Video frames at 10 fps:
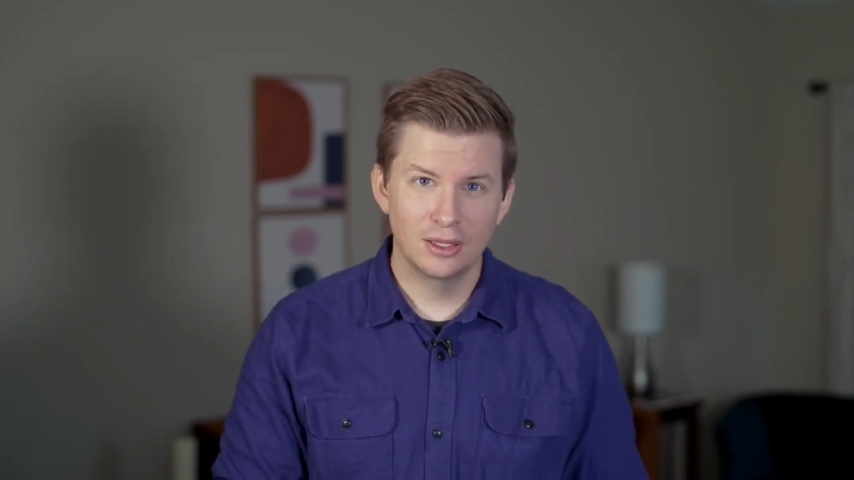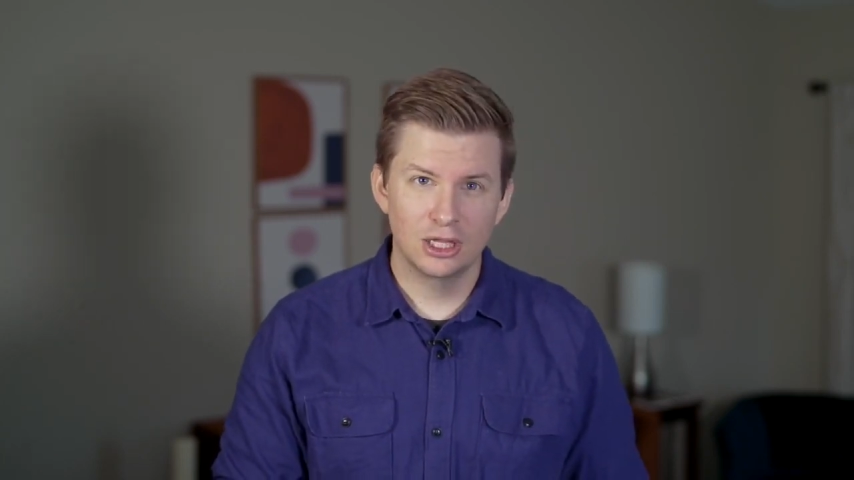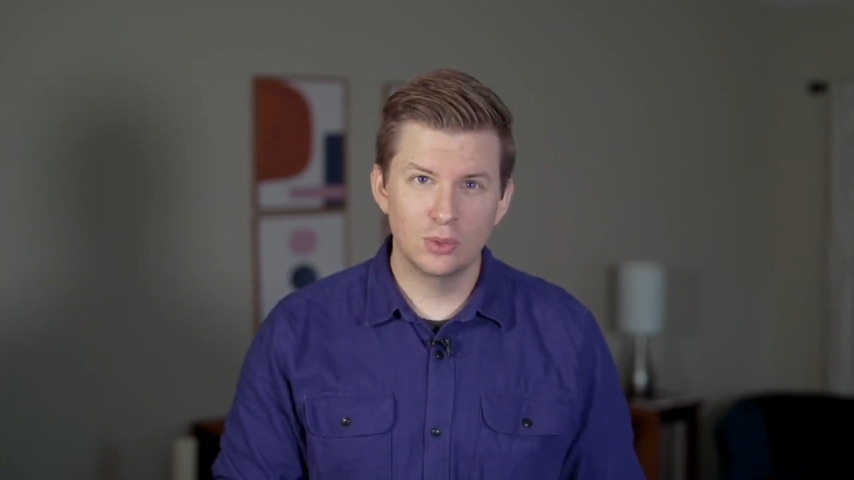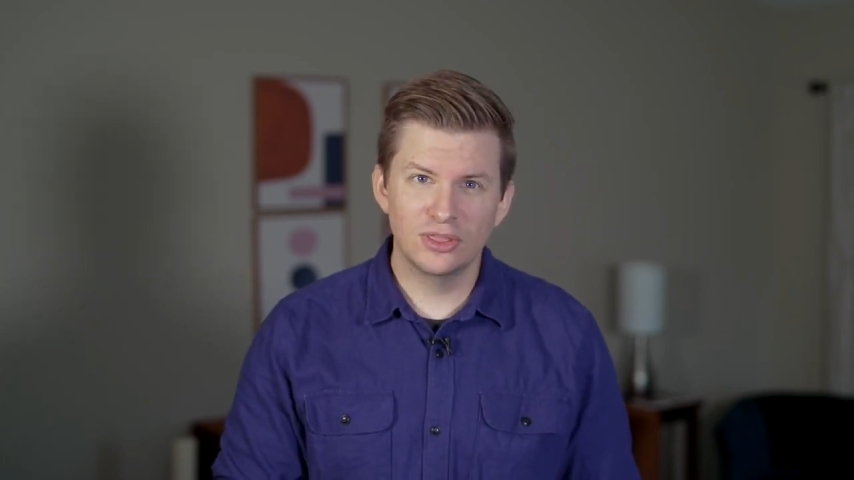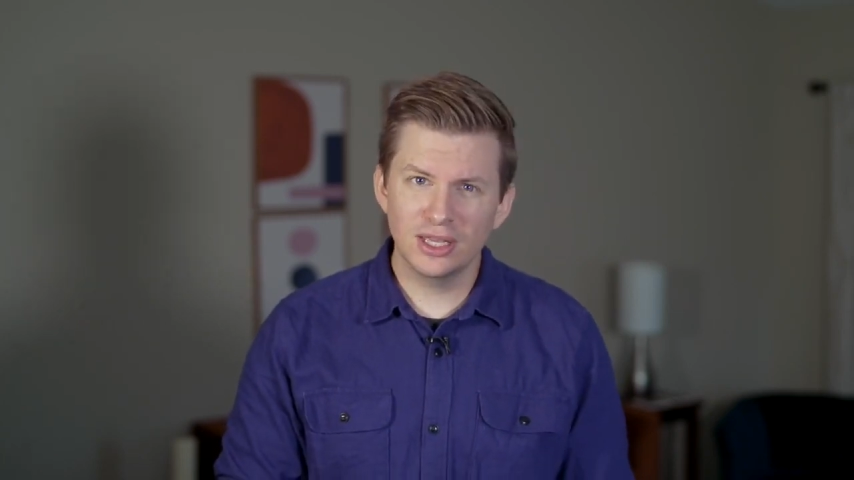
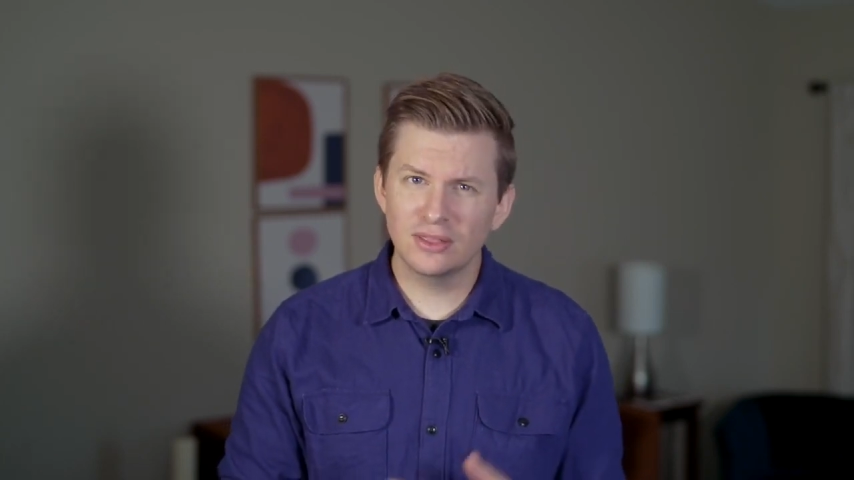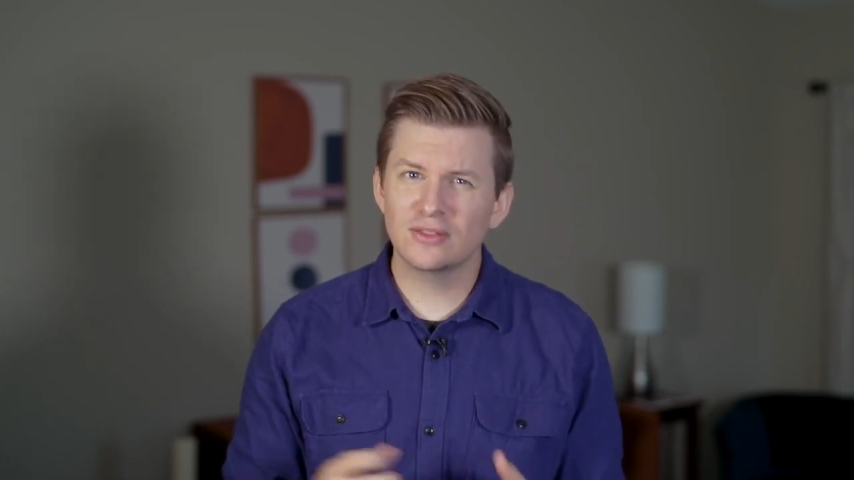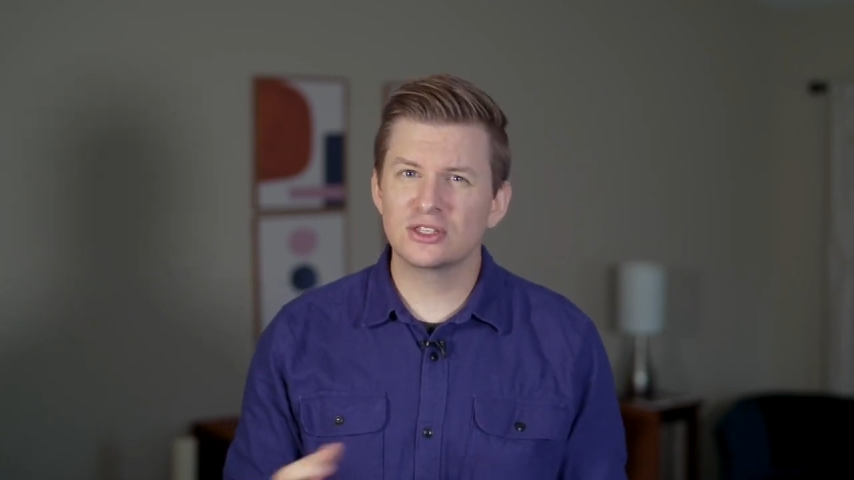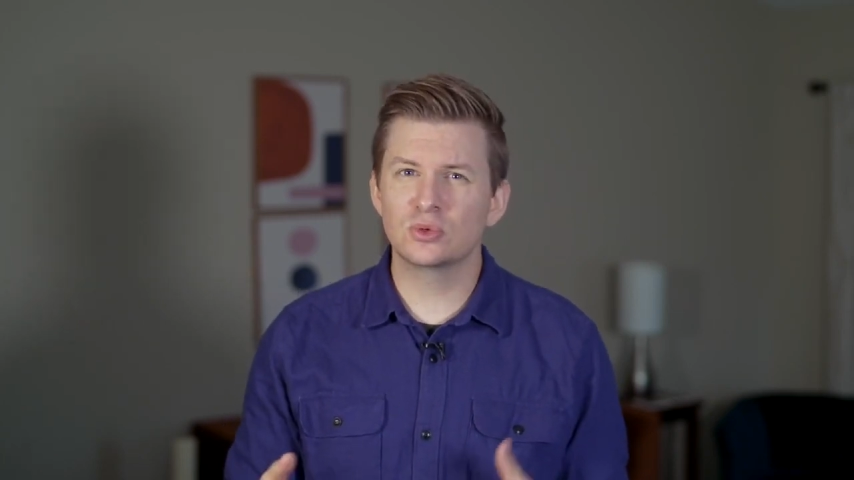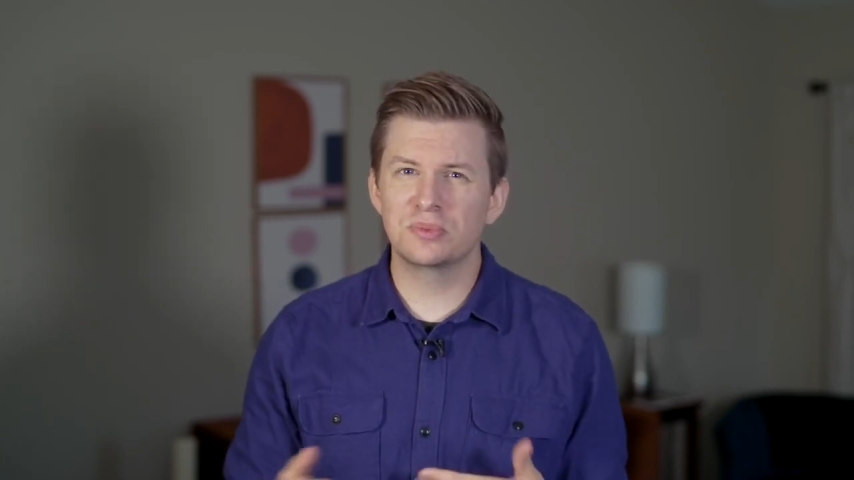You would think that
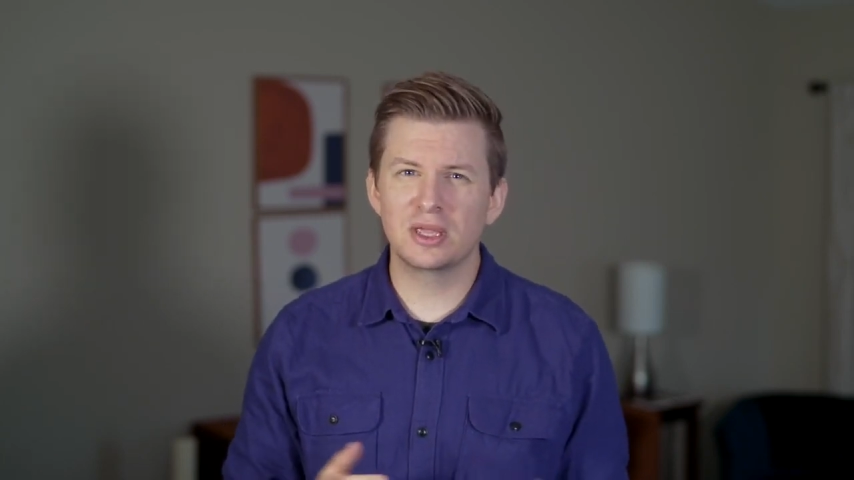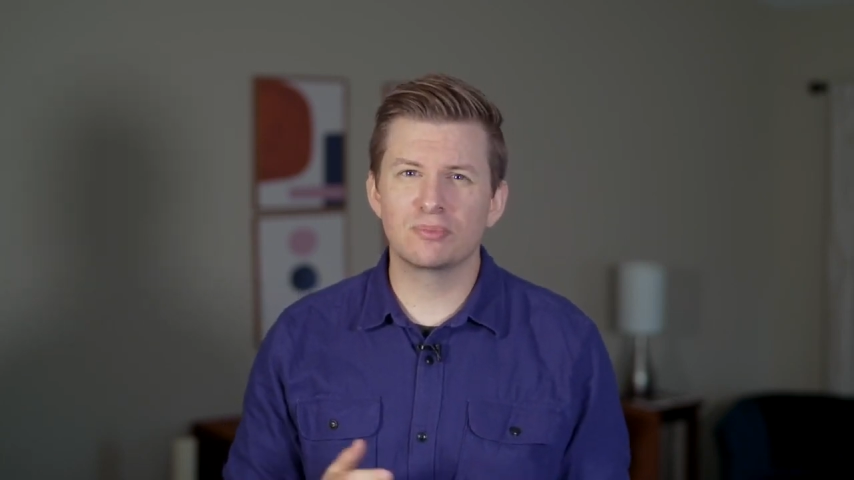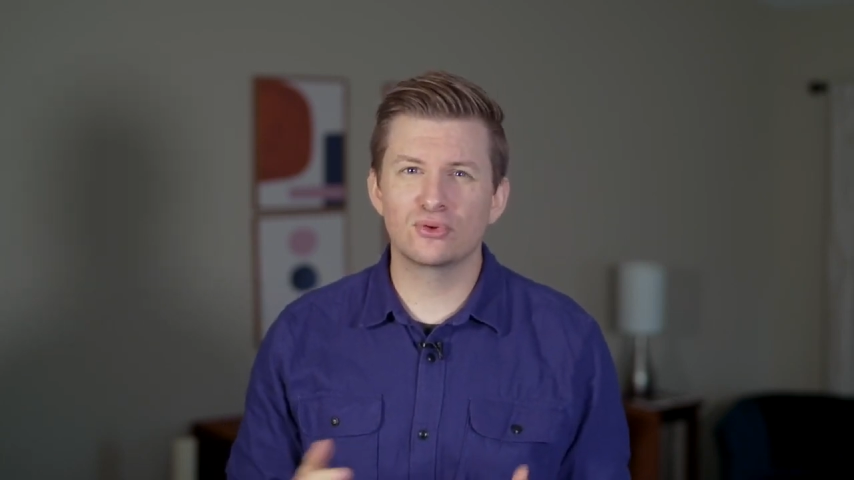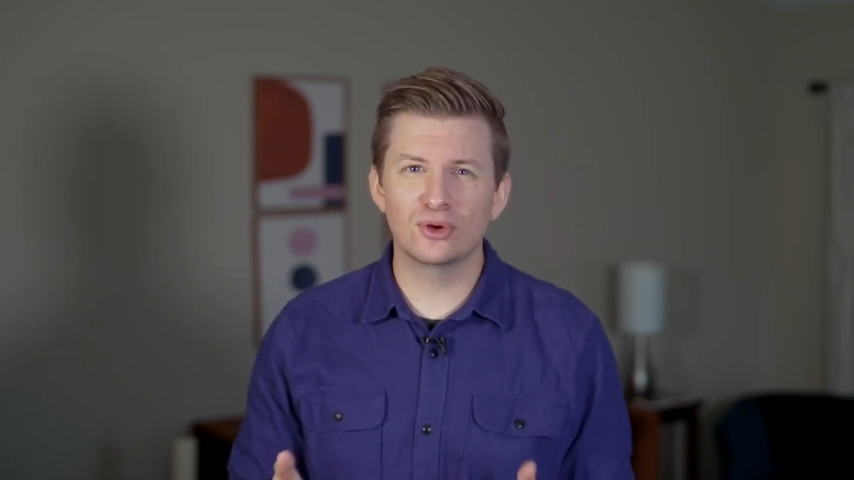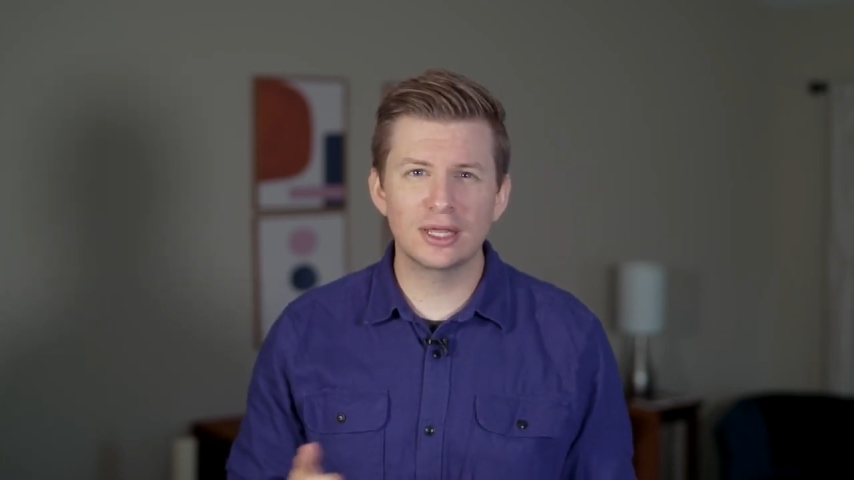this would be
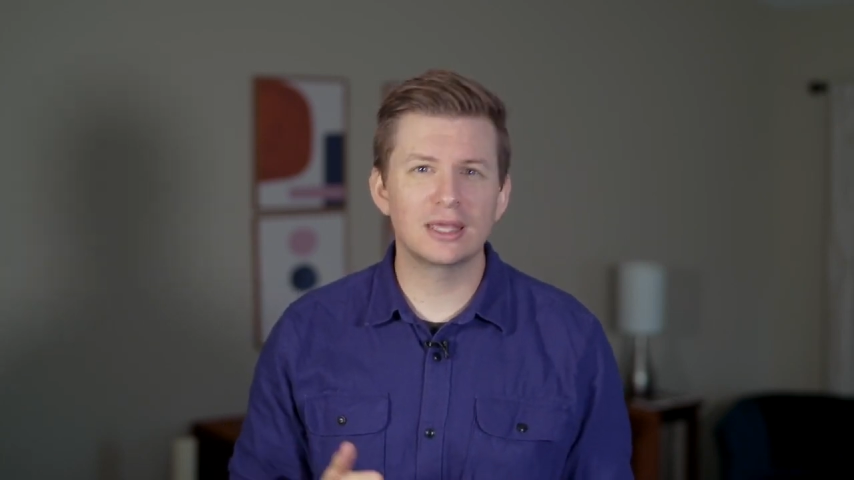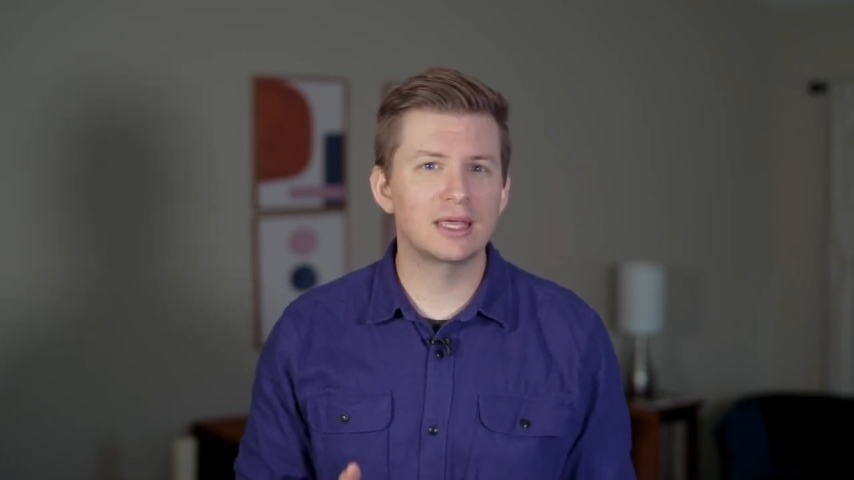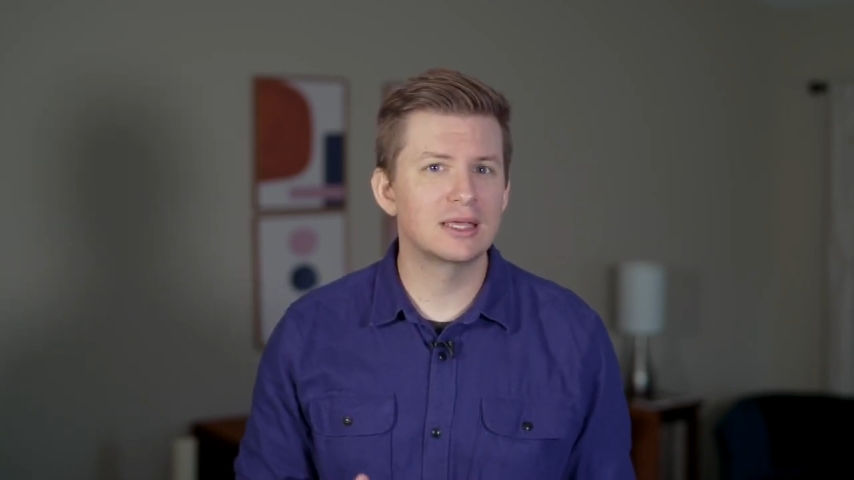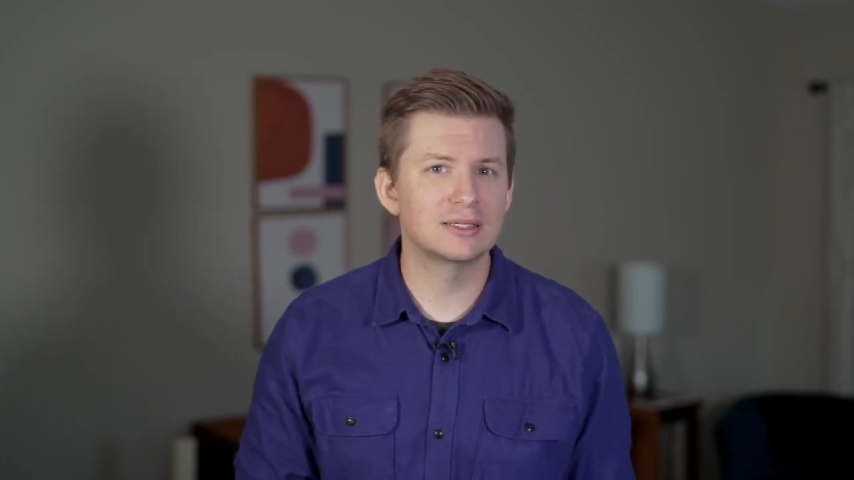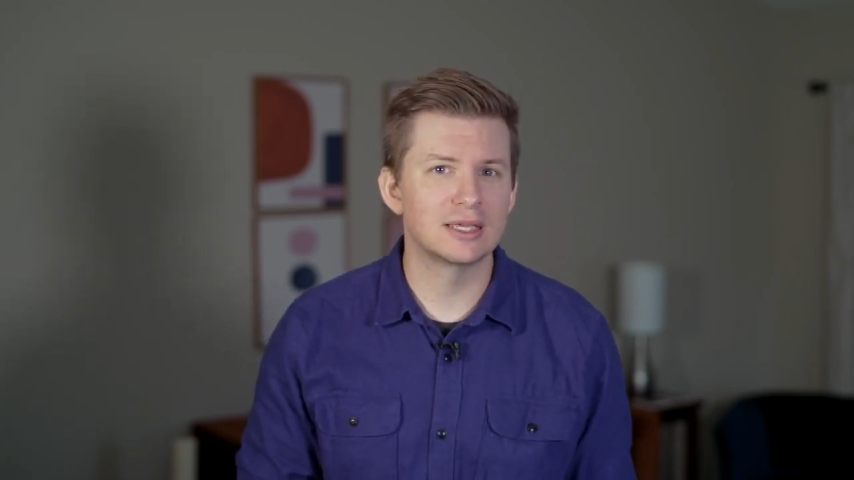pretty
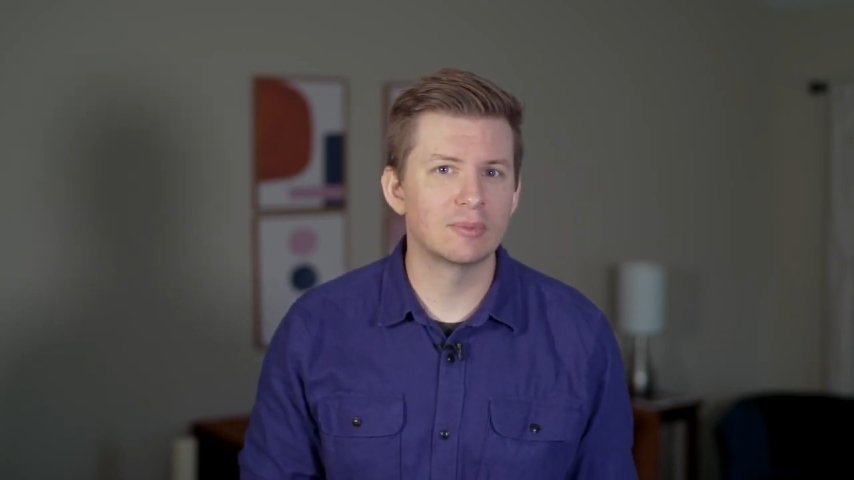easy,